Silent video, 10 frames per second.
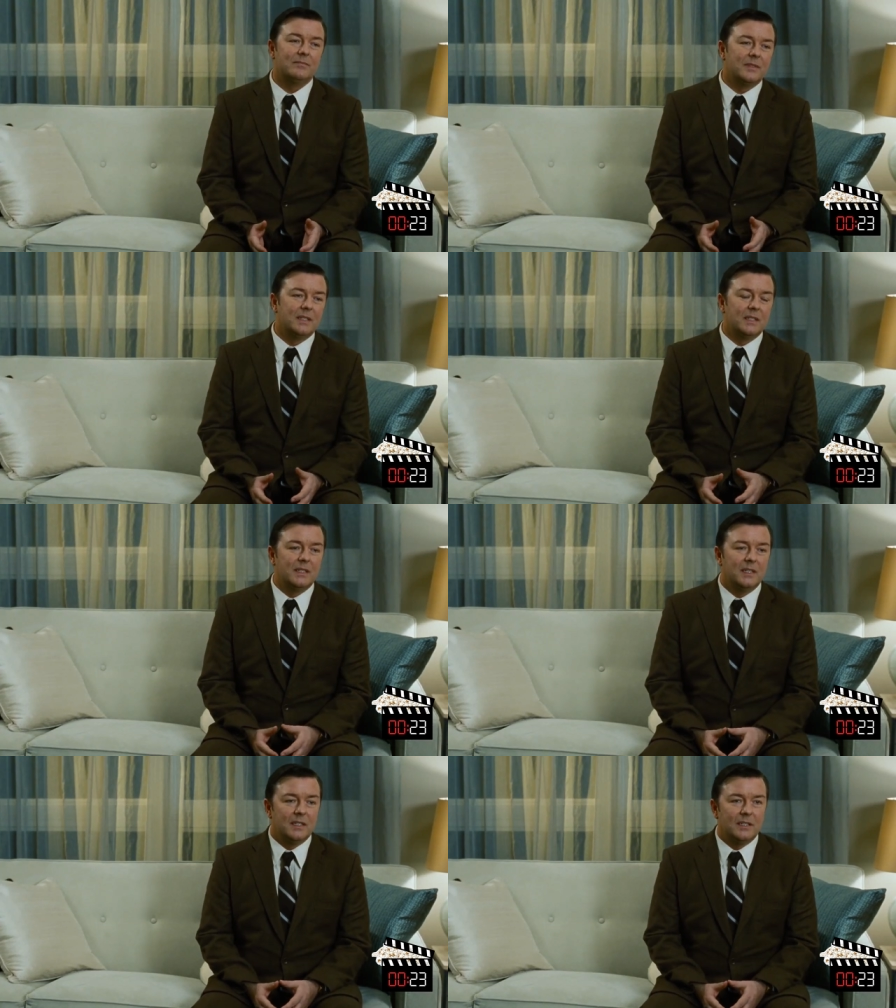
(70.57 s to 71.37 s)
he
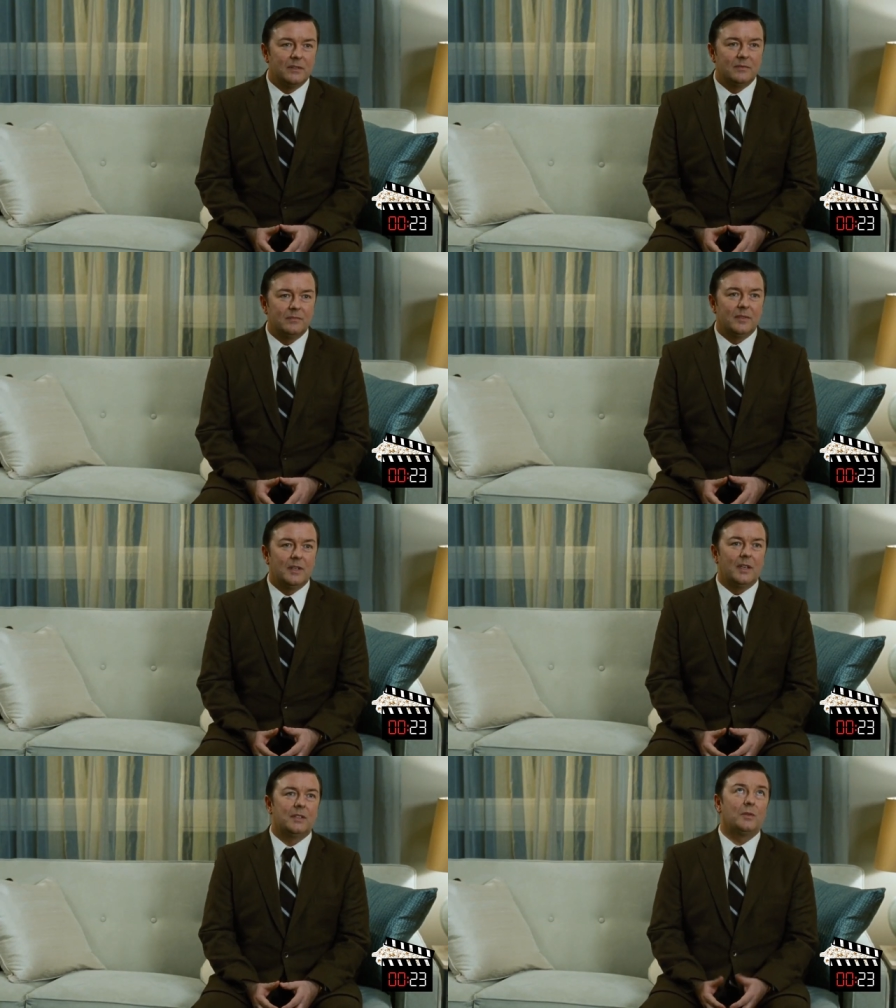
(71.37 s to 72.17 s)
picked as it might
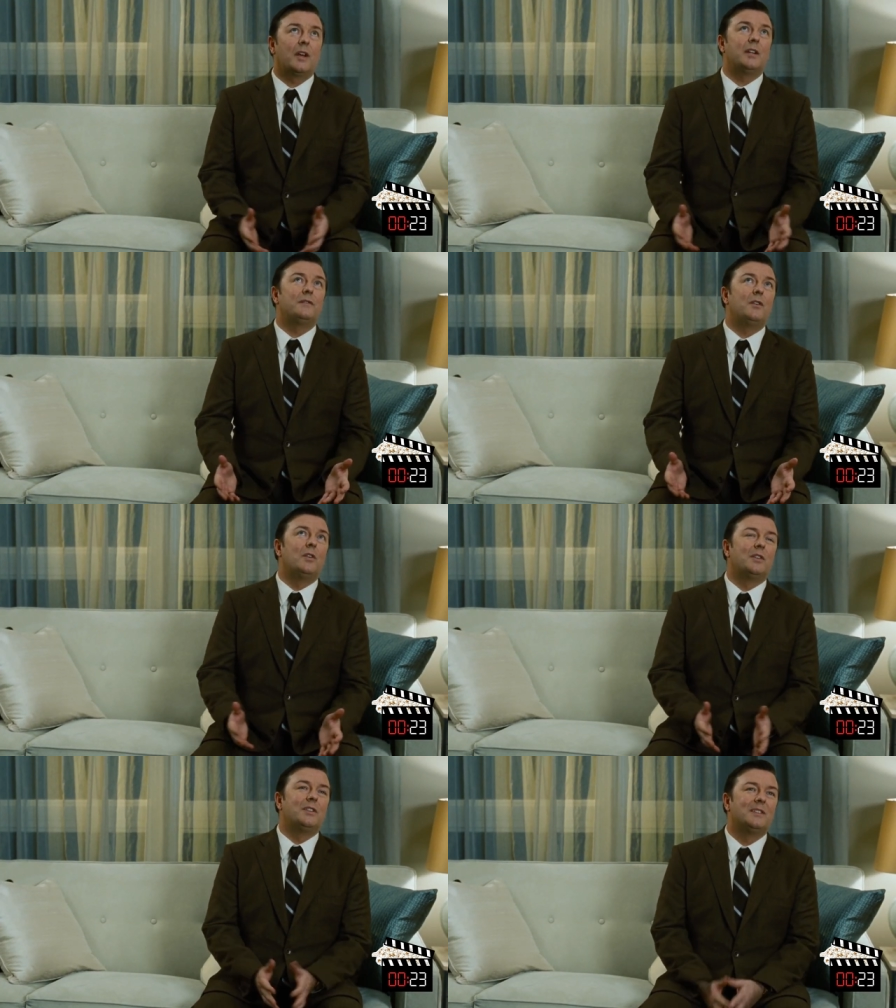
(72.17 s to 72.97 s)
not be fancy
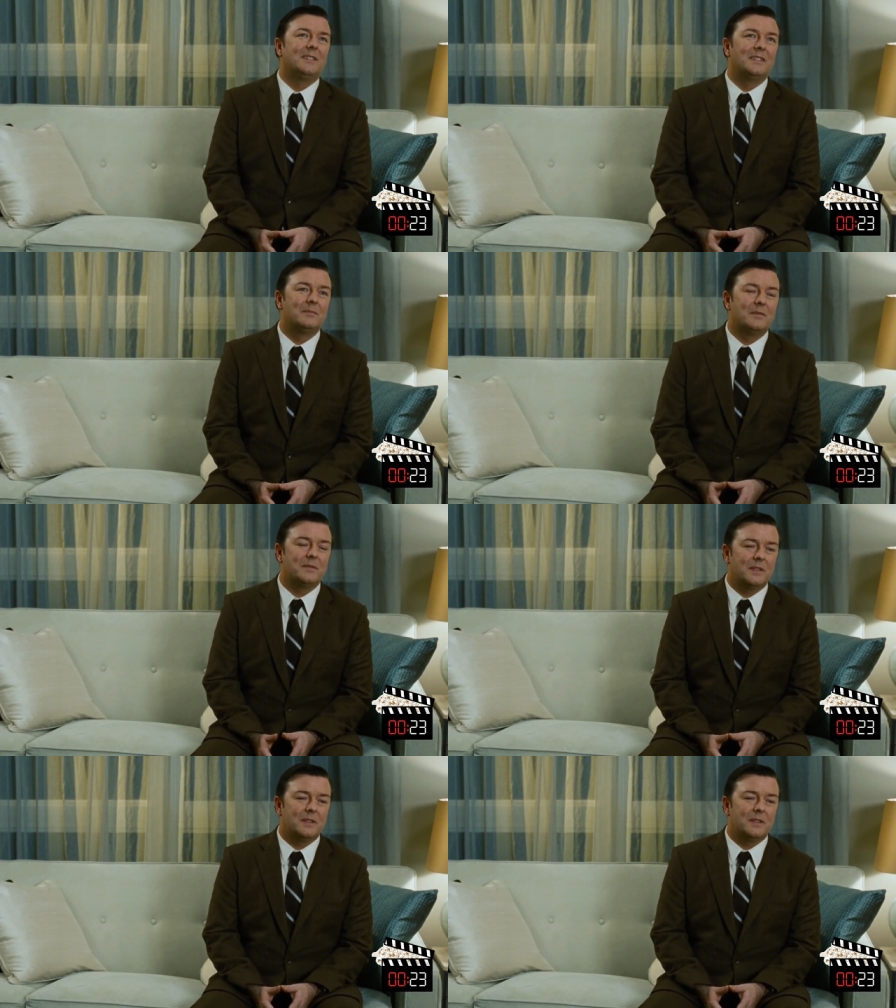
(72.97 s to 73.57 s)
enough for her.